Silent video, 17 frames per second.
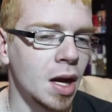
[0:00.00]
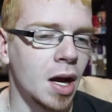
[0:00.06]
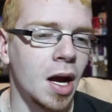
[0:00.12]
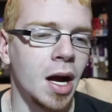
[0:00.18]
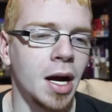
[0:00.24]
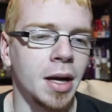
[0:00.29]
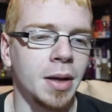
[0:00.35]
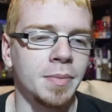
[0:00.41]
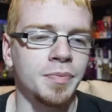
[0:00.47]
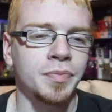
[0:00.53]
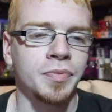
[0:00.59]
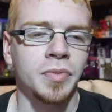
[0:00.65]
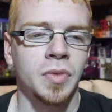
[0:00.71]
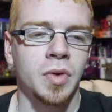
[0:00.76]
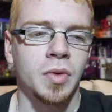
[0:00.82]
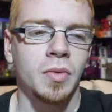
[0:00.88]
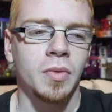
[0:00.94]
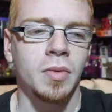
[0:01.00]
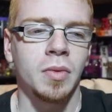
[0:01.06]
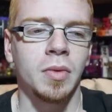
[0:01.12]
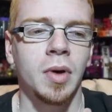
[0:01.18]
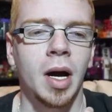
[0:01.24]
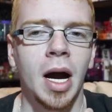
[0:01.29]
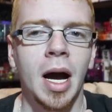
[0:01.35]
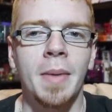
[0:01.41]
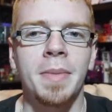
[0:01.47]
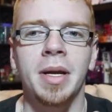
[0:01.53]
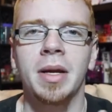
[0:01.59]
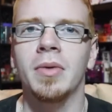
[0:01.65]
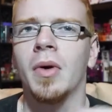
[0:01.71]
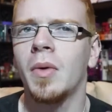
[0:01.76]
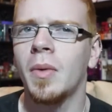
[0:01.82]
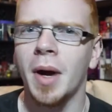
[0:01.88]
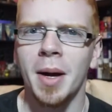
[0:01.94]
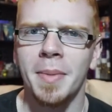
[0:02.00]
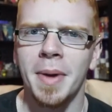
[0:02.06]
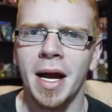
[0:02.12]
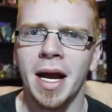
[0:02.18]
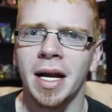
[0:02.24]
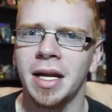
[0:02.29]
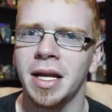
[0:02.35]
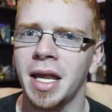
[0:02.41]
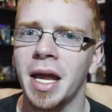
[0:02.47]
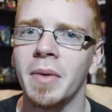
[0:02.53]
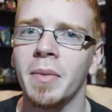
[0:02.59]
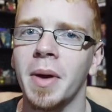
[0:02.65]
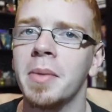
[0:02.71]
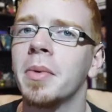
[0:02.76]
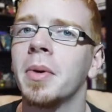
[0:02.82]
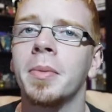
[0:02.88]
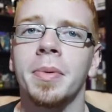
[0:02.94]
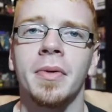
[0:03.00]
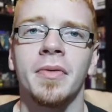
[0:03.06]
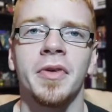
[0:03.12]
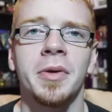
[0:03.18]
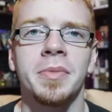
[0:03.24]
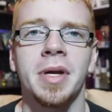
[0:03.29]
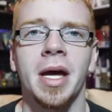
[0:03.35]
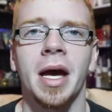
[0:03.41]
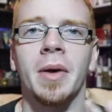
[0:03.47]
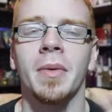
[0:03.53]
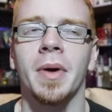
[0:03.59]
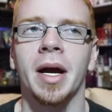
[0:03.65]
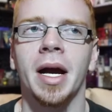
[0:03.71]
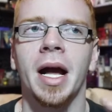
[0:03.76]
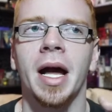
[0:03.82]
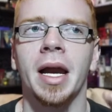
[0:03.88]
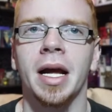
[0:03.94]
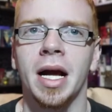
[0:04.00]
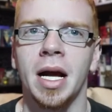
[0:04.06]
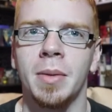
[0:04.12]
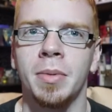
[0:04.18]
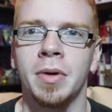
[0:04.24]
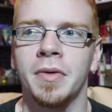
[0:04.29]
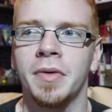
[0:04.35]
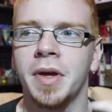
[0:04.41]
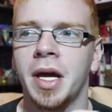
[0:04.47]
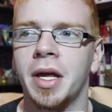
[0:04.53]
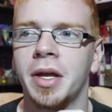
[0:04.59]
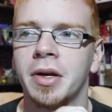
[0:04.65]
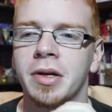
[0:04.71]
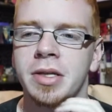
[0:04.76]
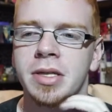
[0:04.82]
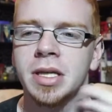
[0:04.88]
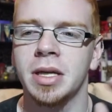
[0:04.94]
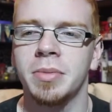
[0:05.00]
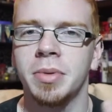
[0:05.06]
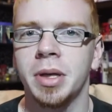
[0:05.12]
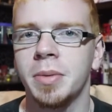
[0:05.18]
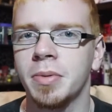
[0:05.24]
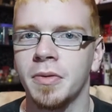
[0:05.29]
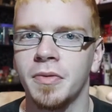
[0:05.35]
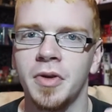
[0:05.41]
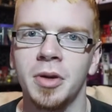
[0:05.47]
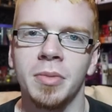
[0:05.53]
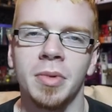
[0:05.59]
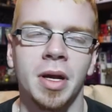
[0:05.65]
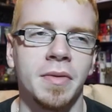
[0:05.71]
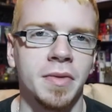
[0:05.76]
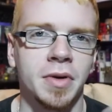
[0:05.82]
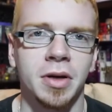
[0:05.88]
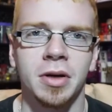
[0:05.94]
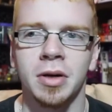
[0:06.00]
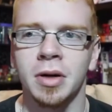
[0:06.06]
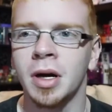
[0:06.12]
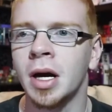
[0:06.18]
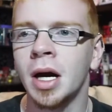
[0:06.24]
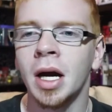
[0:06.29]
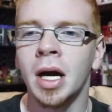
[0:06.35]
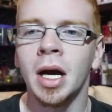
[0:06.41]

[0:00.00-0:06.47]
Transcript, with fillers: Um, I mean, a while back I did that rainbow perfume tag where I got a couple of the other celebrity perfume lover